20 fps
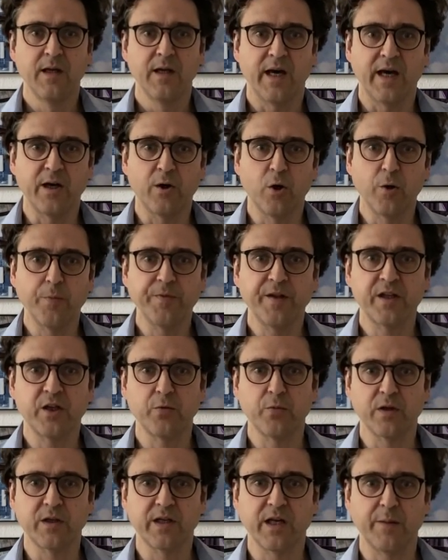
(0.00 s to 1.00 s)
I hope that you
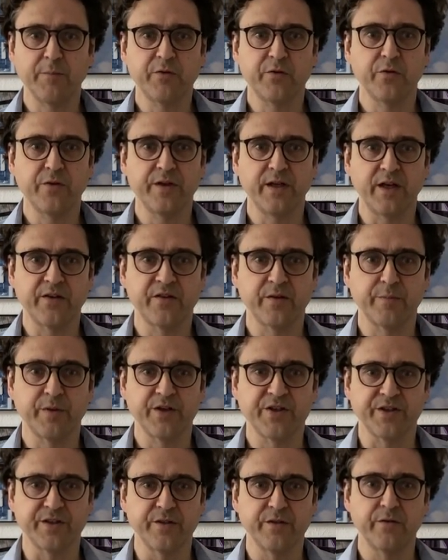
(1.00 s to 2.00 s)
will come to the
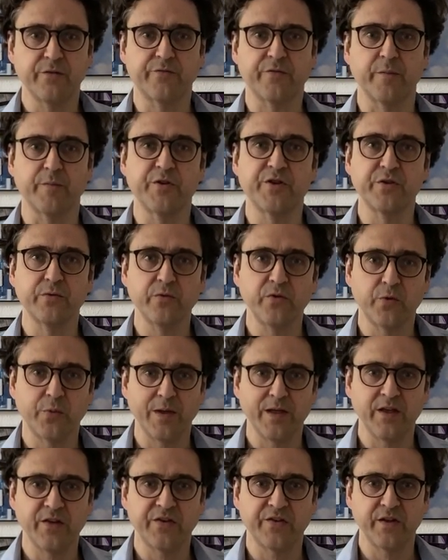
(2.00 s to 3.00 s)
exhibition from June
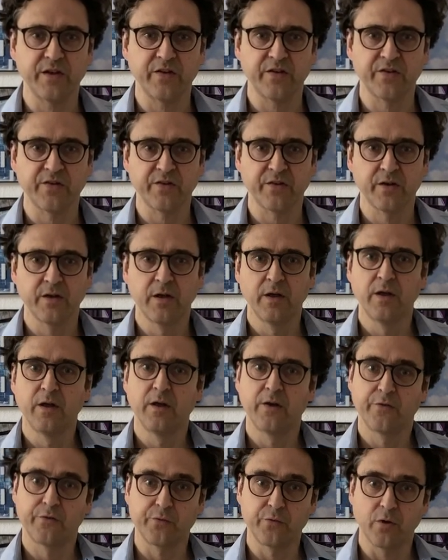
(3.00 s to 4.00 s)
26
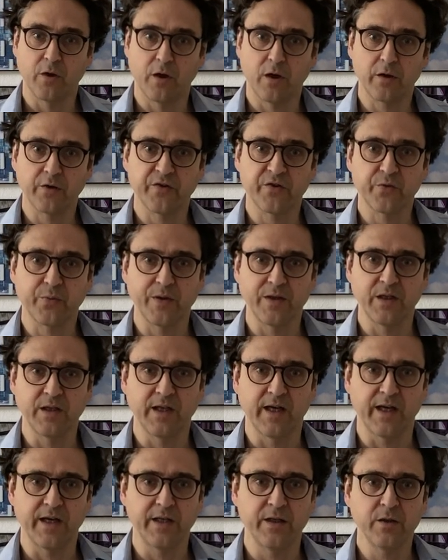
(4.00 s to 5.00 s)
through August
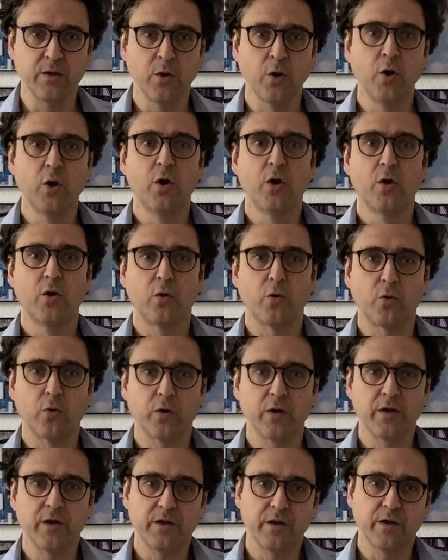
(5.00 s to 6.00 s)
29
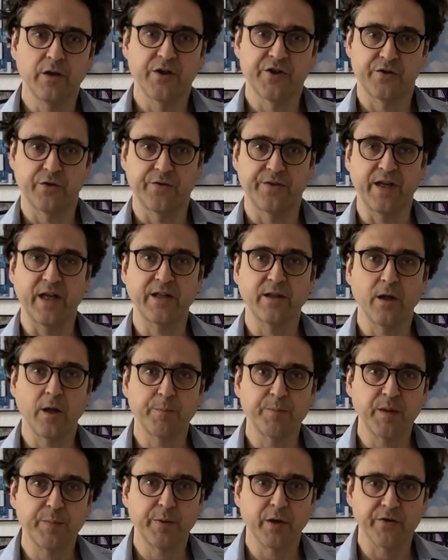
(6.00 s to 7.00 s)
or, should that not
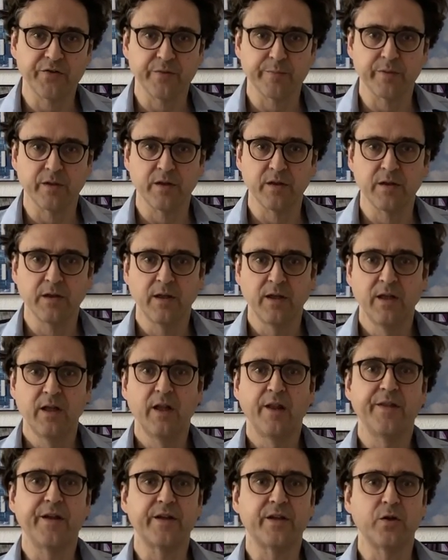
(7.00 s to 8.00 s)
be possible,
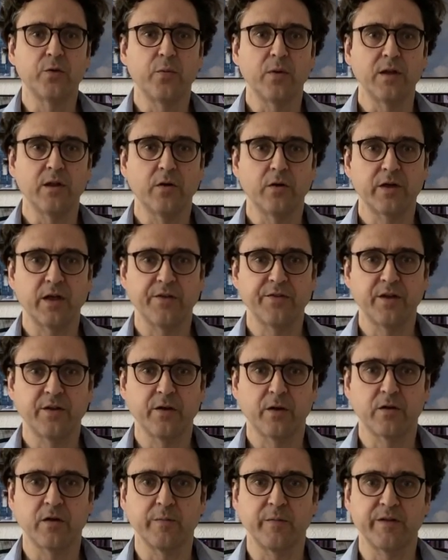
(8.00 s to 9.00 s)
that you will look at the
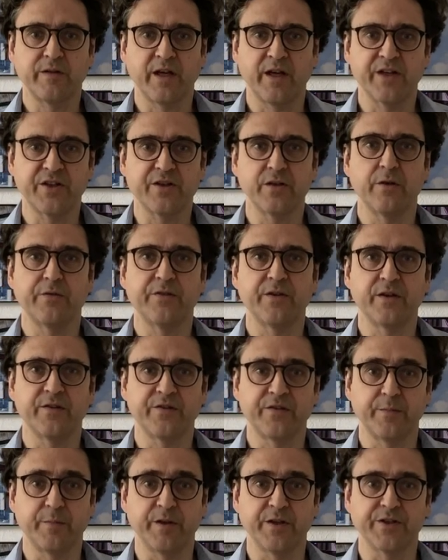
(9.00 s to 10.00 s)
documentation of the
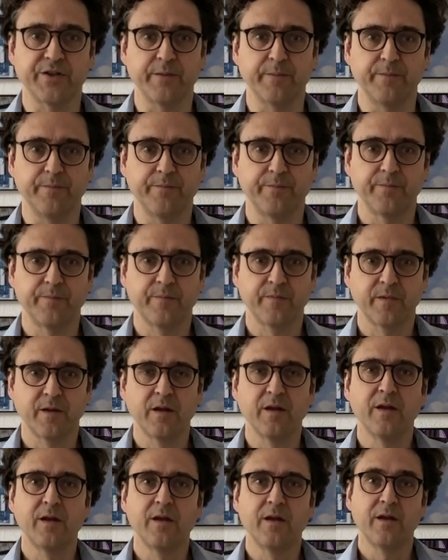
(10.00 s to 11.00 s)
exhibition.
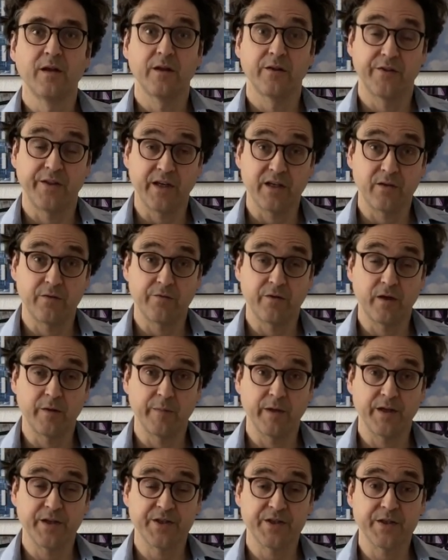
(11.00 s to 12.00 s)
Thank you very
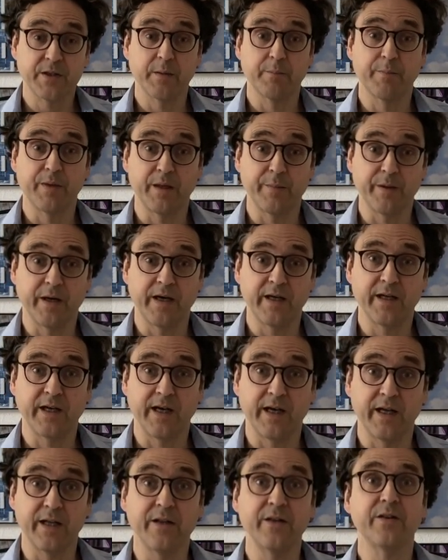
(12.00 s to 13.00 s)
much, bye bye,
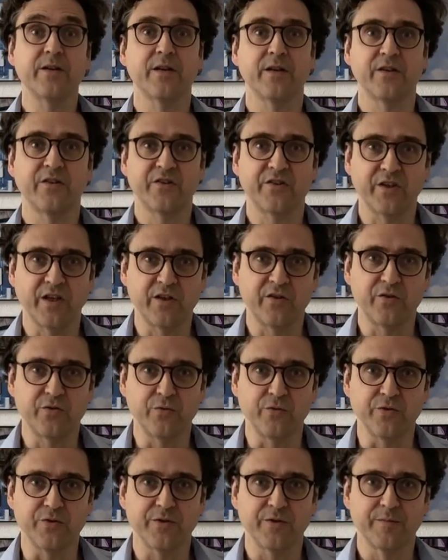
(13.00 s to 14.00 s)
and stay
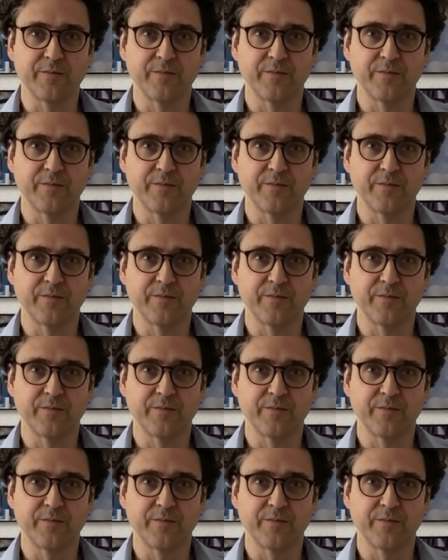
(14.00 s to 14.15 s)
tuned.